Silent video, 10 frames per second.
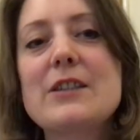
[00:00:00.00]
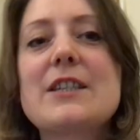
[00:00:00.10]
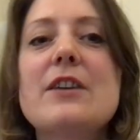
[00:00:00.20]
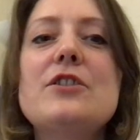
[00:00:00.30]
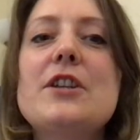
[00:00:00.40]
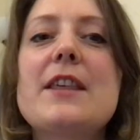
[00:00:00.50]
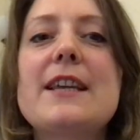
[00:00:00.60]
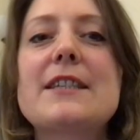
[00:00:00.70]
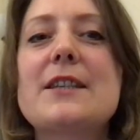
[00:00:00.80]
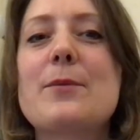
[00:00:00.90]
So she
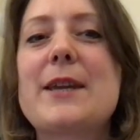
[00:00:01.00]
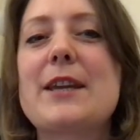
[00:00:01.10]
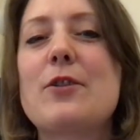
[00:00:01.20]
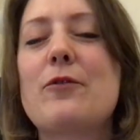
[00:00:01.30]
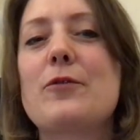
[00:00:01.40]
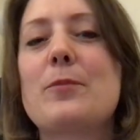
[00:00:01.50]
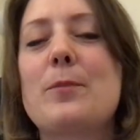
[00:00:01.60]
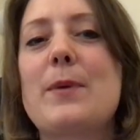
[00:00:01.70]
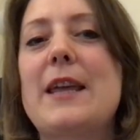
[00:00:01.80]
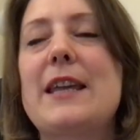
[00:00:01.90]
thinks that we can often
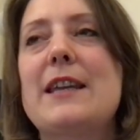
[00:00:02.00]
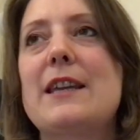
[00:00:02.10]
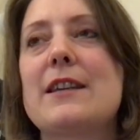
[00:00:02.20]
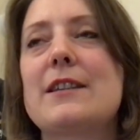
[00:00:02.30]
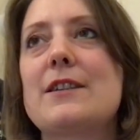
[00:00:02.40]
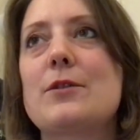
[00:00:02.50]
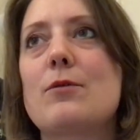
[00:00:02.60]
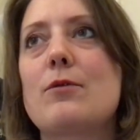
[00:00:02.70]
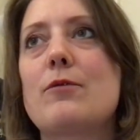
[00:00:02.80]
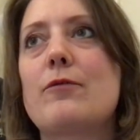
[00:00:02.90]
be
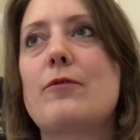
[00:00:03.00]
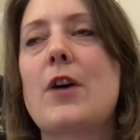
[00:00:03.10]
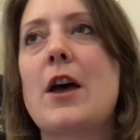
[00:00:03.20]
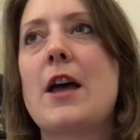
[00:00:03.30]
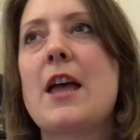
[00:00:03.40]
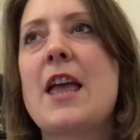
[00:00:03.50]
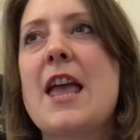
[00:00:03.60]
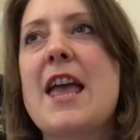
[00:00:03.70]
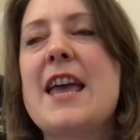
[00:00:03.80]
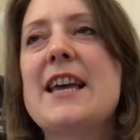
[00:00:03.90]
sort of
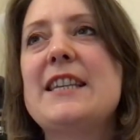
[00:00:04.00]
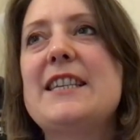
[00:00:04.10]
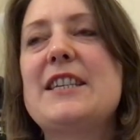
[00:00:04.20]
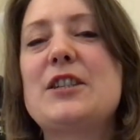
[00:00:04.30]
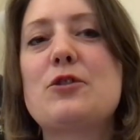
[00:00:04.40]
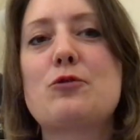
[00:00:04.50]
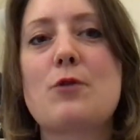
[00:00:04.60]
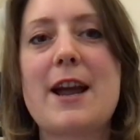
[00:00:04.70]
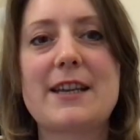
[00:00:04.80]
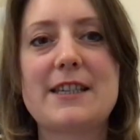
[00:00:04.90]

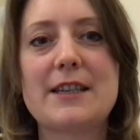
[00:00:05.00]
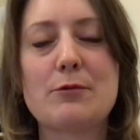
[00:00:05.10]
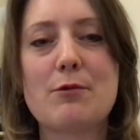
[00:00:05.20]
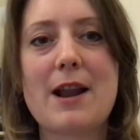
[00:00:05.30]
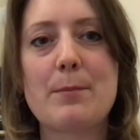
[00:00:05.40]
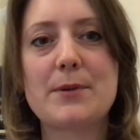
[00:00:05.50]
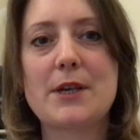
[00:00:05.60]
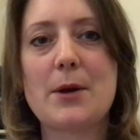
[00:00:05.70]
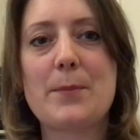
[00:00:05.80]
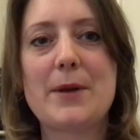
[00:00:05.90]
distracted, wrapped
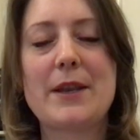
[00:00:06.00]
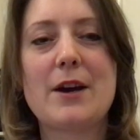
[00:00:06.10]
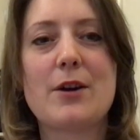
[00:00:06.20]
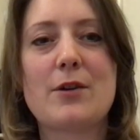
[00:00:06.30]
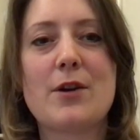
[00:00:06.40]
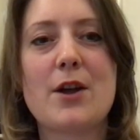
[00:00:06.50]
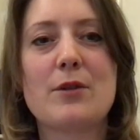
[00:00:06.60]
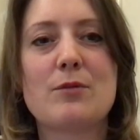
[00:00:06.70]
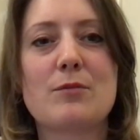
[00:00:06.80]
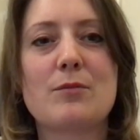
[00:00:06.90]
up in our
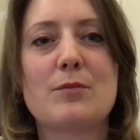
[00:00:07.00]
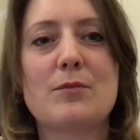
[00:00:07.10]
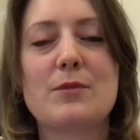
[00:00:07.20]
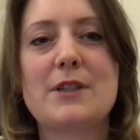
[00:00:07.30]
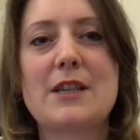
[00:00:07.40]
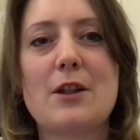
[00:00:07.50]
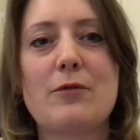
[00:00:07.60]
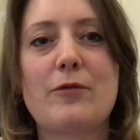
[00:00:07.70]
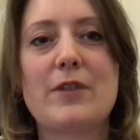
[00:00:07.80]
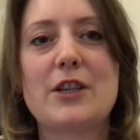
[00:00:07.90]
own
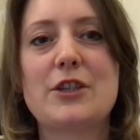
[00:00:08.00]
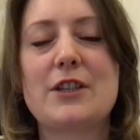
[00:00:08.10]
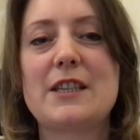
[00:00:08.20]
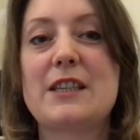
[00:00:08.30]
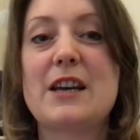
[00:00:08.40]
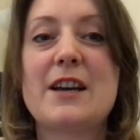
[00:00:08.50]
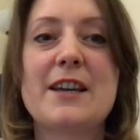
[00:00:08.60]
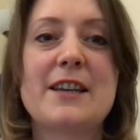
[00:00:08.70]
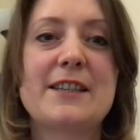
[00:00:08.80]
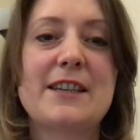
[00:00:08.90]
selfish
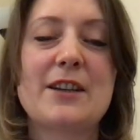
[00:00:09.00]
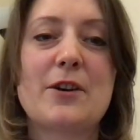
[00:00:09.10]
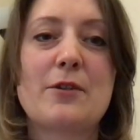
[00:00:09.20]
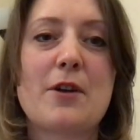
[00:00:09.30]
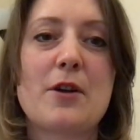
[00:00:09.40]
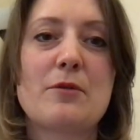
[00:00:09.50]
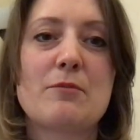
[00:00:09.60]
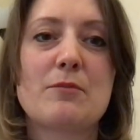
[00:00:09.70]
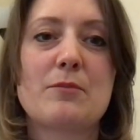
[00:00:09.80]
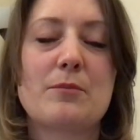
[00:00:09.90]
desires, in our
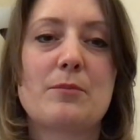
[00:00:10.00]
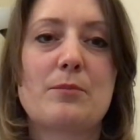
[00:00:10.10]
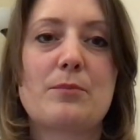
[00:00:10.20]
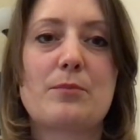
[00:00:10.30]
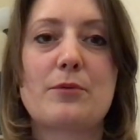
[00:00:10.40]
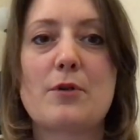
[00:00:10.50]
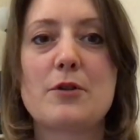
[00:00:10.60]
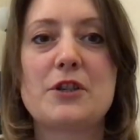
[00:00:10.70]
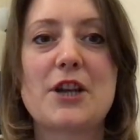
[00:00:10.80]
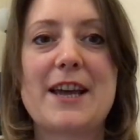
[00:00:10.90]
own
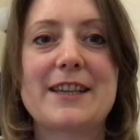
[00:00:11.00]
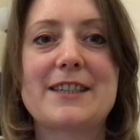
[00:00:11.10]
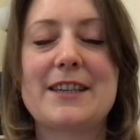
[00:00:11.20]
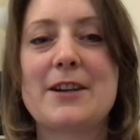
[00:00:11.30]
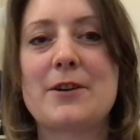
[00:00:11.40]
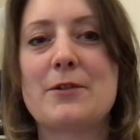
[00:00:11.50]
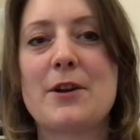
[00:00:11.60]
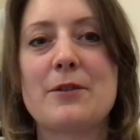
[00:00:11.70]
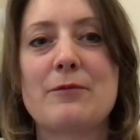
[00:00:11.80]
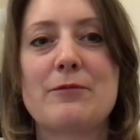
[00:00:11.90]
projects, in our
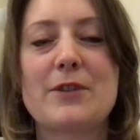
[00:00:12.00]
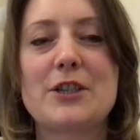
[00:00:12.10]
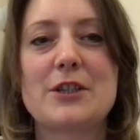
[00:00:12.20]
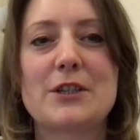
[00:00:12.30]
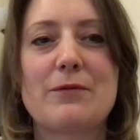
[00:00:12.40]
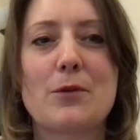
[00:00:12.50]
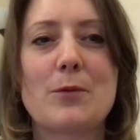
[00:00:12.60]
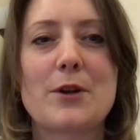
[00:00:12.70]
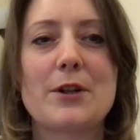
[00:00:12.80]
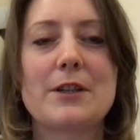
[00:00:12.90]
own visions of the
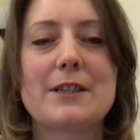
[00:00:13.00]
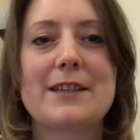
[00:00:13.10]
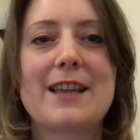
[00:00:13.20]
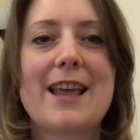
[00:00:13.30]
world.